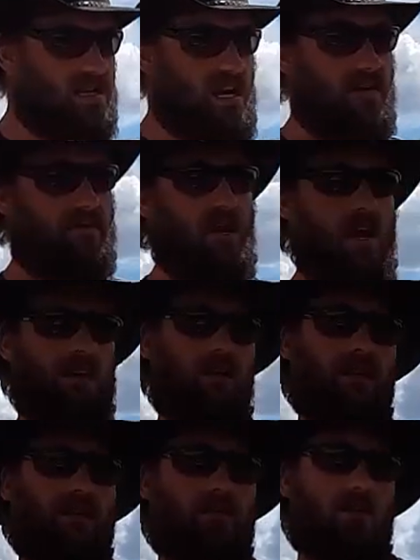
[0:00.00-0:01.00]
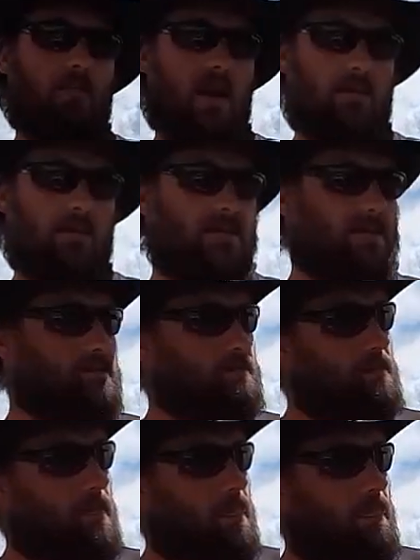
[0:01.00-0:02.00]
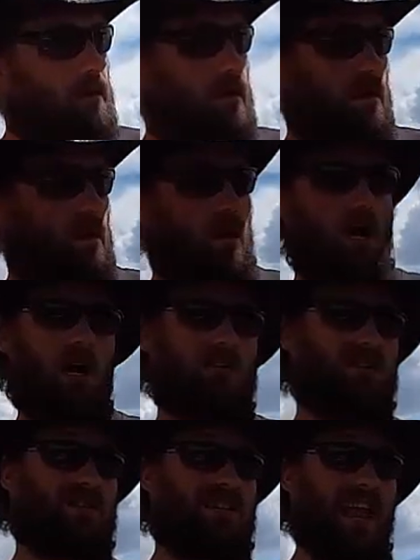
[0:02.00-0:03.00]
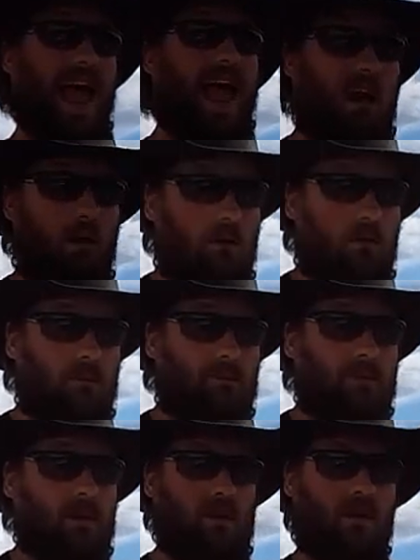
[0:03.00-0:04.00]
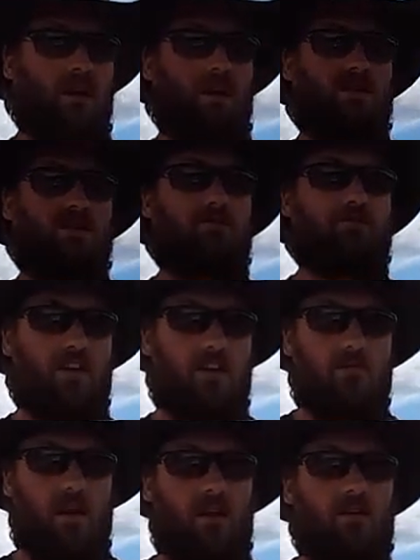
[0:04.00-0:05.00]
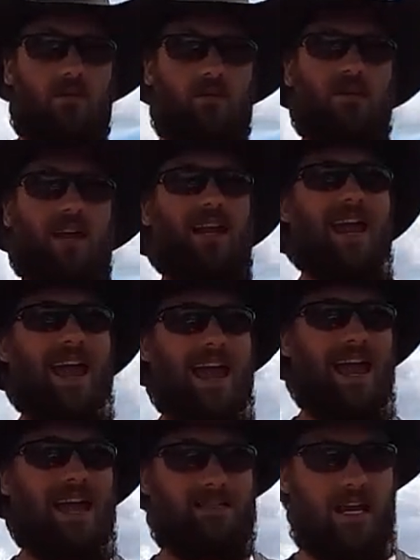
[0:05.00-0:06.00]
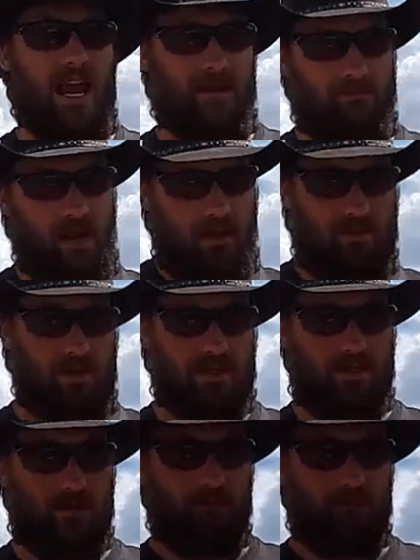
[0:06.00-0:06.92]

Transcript: never had a litter of babies. A sow is a female that has had babies.